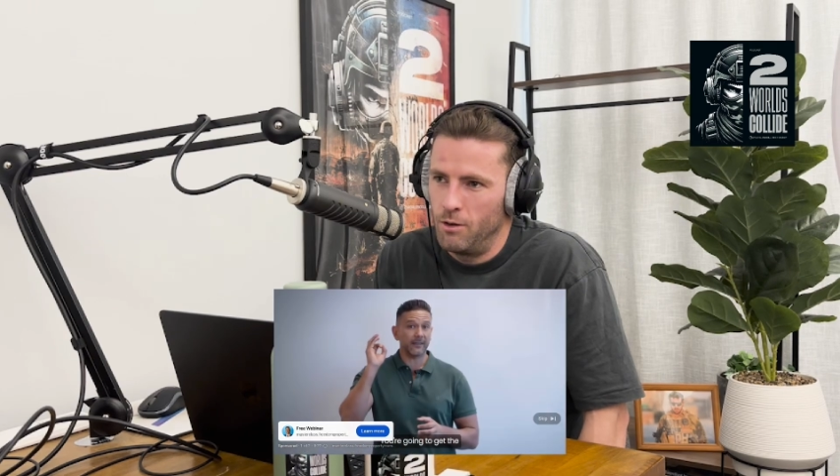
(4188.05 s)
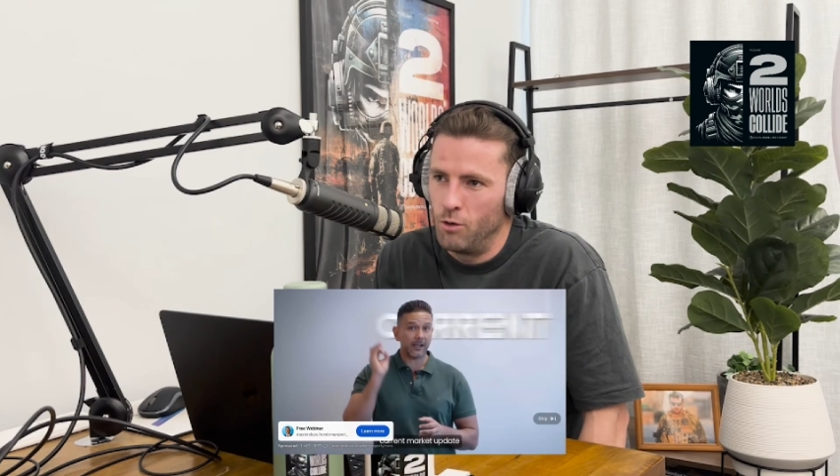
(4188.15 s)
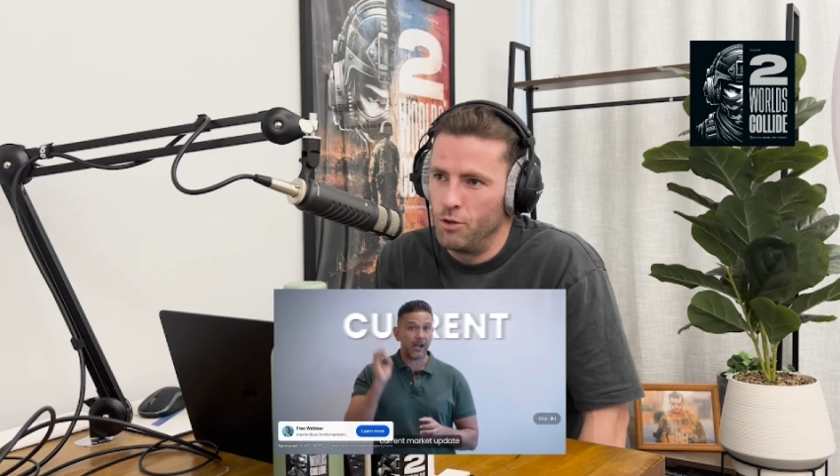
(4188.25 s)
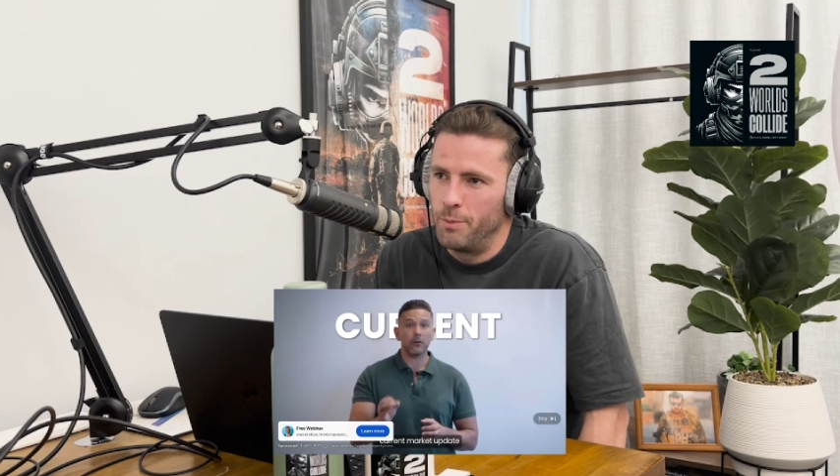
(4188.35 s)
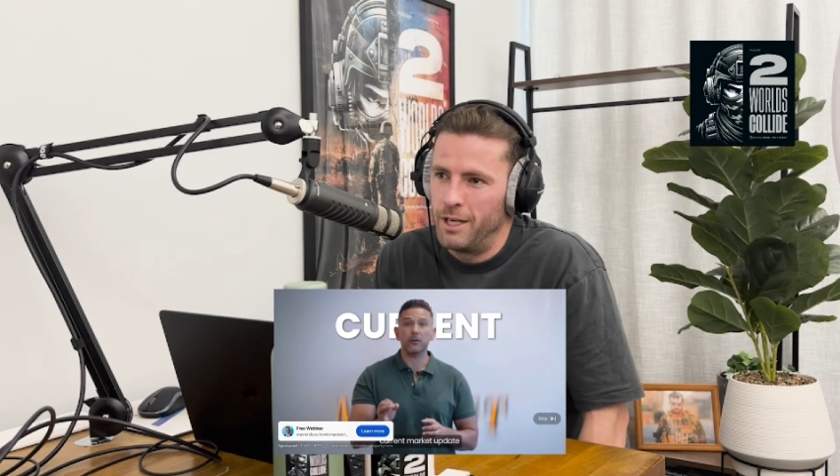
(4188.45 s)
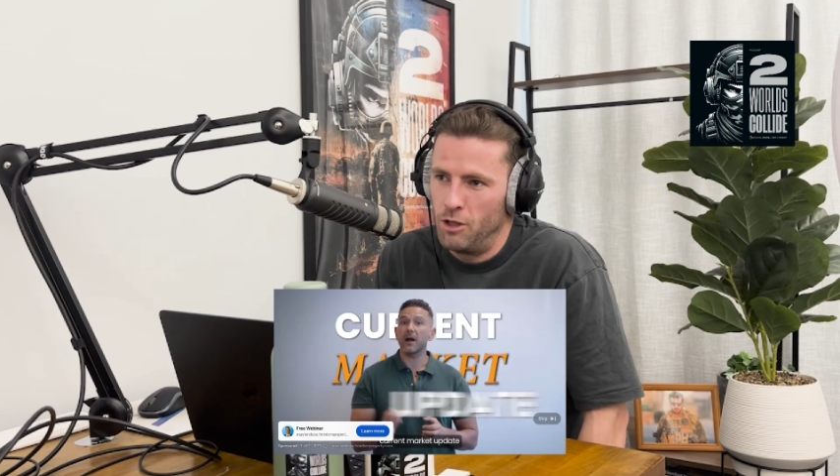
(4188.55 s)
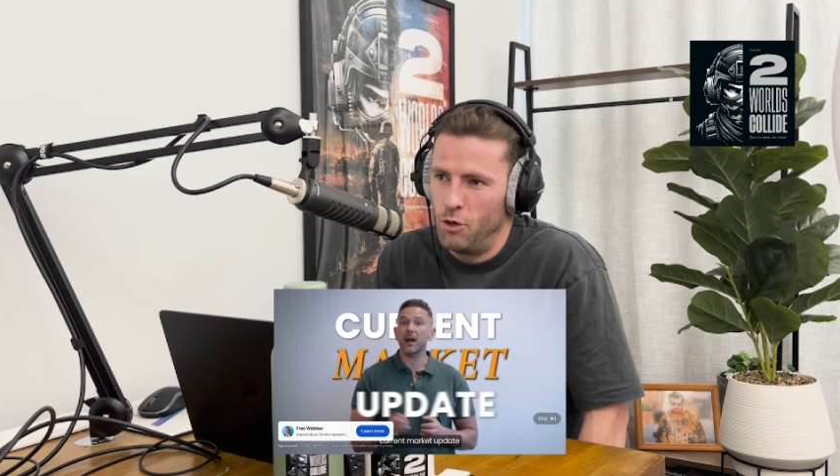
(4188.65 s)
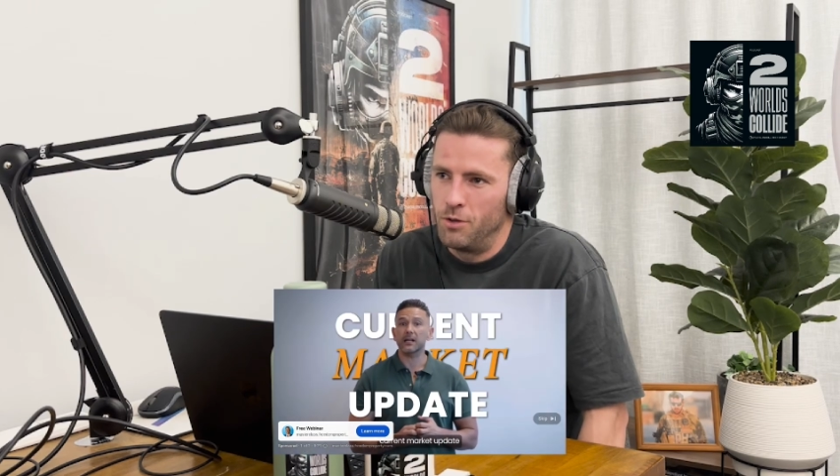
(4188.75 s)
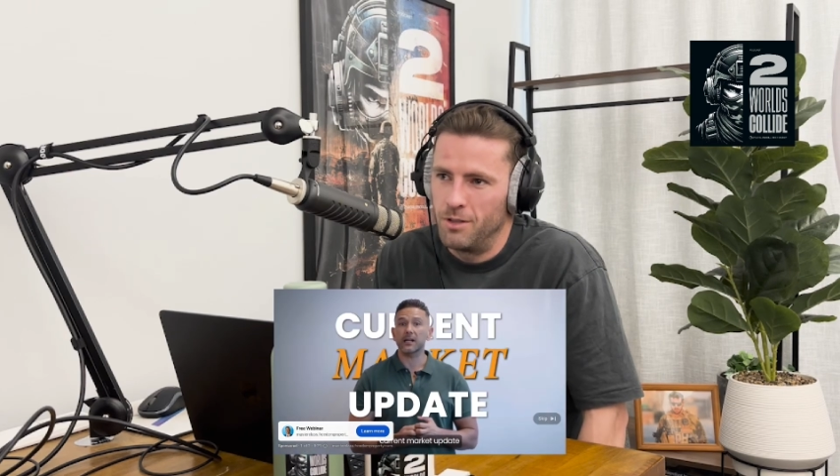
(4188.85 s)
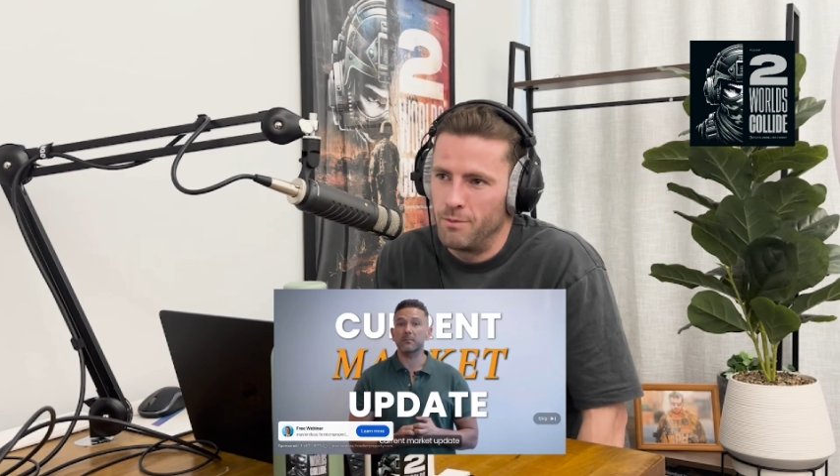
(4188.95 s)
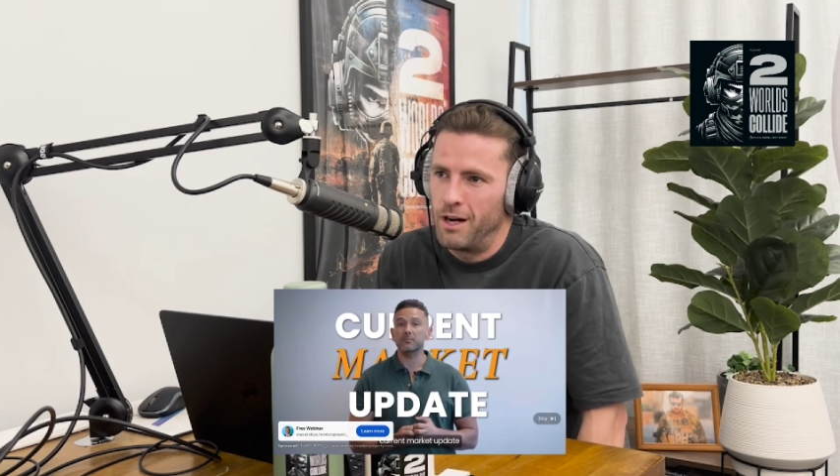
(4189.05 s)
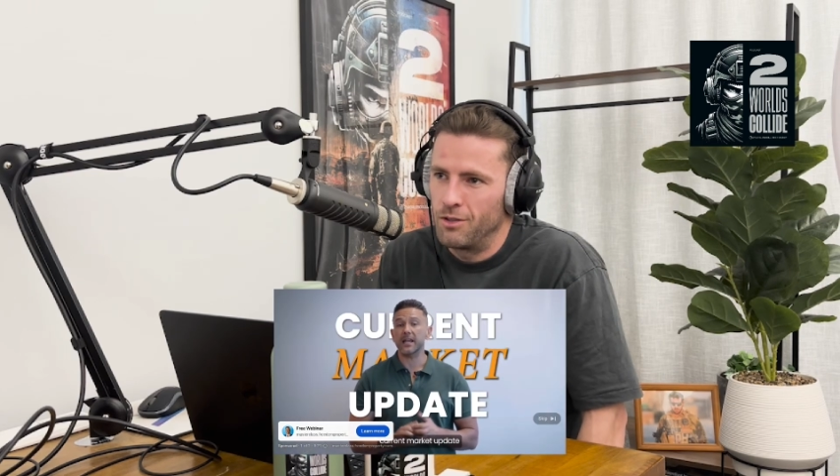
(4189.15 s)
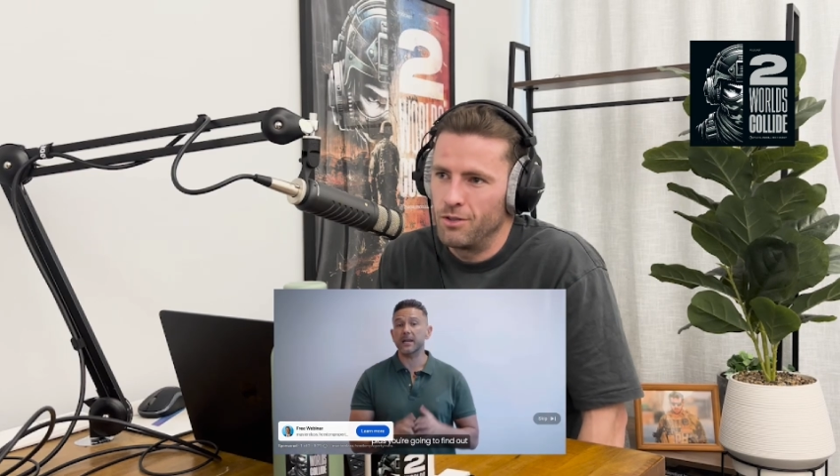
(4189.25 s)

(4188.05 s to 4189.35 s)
not being used as much.